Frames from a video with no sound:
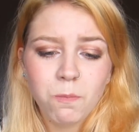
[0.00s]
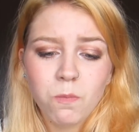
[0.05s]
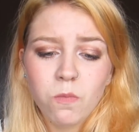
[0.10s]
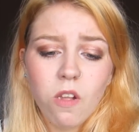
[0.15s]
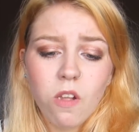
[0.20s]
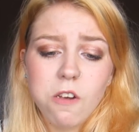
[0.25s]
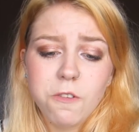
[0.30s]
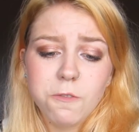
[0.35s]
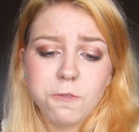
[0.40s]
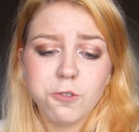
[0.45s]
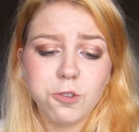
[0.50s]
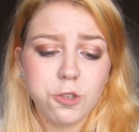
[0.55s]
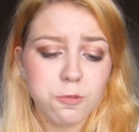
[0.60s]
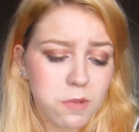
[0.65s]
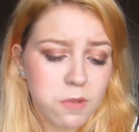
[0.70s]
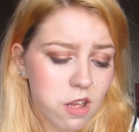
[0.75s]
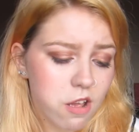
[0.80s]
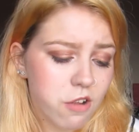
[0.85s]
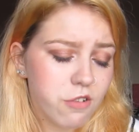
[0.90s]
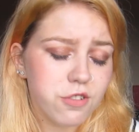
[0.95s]
just
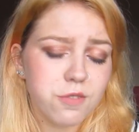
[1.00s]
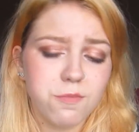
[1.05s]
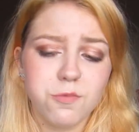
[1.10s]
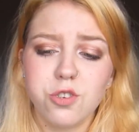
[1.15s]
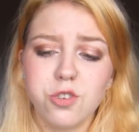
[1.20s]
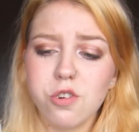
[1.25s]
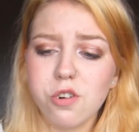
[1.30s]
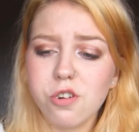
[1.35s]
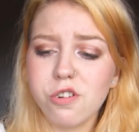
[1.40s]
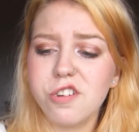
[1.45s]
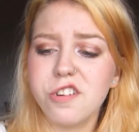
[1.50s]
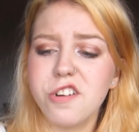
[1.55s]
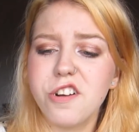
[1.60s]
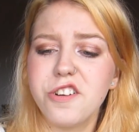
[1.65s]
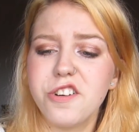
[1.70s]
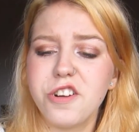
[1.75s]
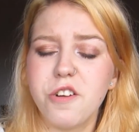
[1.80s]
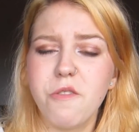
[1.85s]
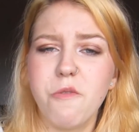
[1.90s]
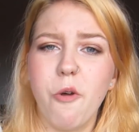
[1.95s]
me and some chocolate that I
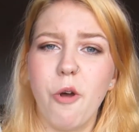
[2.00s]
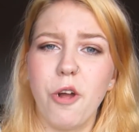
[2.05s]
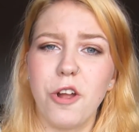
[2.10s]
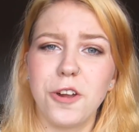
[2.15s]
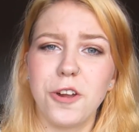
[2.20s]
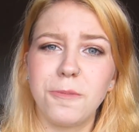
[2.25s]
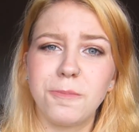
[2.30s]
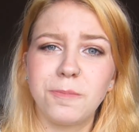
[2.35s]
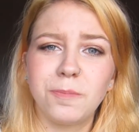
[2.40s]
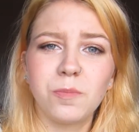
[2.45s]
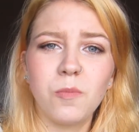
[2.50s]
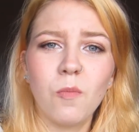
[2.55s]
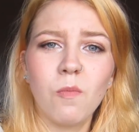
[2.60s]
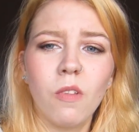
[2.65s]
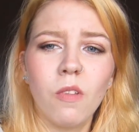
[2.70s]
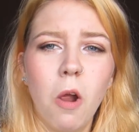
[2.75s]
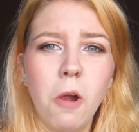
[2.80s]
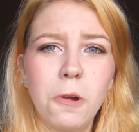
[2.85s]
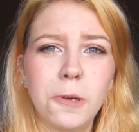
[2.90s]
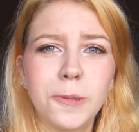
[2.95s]
don't like.
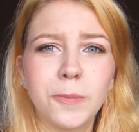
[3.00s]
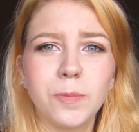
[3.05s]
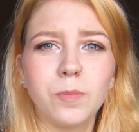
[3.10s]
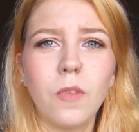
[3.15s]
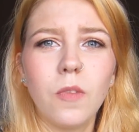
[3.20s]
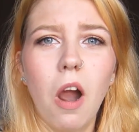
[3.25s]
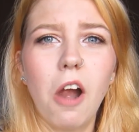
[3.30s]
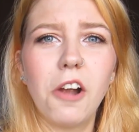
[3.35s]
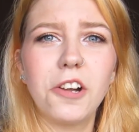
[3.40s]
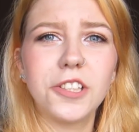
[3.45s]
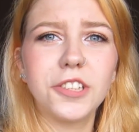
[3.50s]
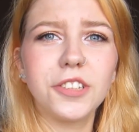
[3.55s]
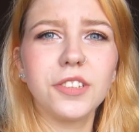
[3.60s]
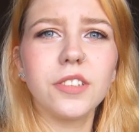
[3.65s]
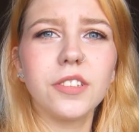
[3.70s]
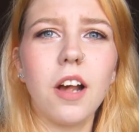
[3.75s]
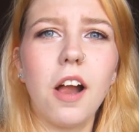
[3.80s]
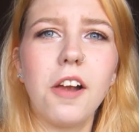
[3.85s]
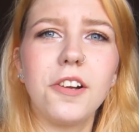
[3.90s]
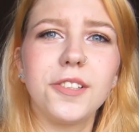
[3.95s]
It doesn't
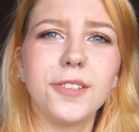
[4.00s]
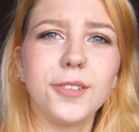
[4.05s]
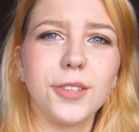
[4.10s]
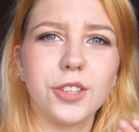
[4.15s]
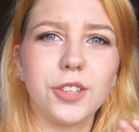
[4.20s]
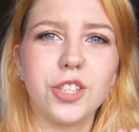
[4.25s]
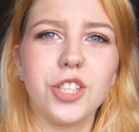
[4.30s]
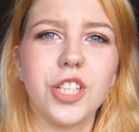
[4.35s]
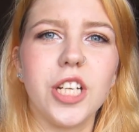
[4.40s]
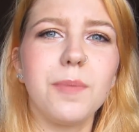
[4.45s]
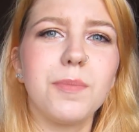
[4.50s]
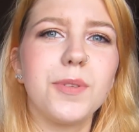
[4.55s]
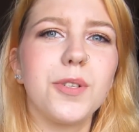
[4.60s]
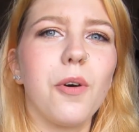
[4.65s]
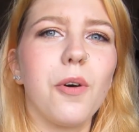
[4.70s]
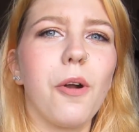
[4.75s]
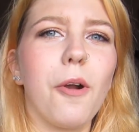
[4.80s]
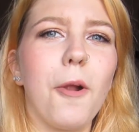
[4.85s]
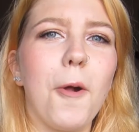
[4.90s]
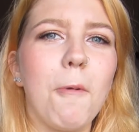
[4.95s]
taste like cheap
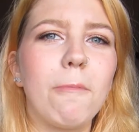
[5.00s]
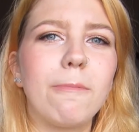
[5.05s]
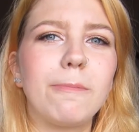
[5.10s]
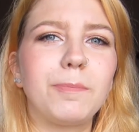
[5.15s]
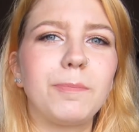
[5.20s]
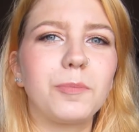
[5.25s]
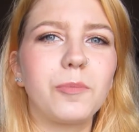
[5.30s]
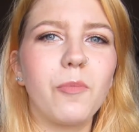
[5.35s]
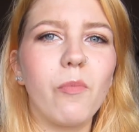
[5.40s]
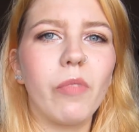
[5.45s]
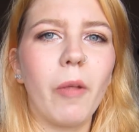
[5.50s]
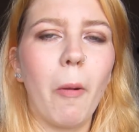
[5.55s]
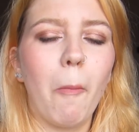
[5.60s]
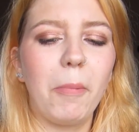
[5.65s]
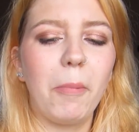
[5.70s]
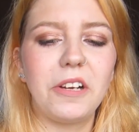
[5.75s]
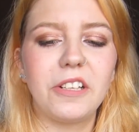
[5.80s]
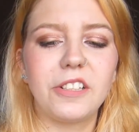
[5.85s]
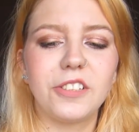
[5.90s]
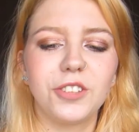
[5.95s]
chocolate,
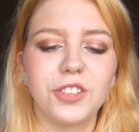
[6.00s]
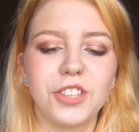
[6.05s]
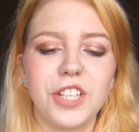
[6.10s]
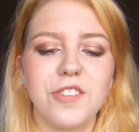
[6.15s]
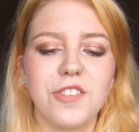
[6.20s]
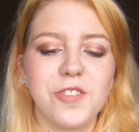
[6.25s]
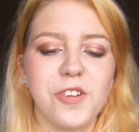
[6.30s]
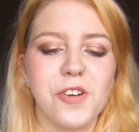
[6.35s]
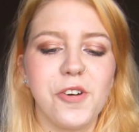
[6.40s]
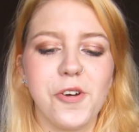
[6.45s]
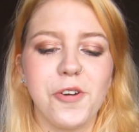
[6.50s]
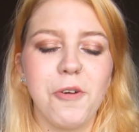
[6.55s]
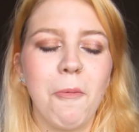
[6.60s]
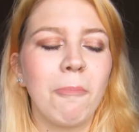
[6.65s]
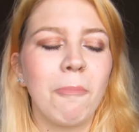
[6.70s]
but it doesn't taste good.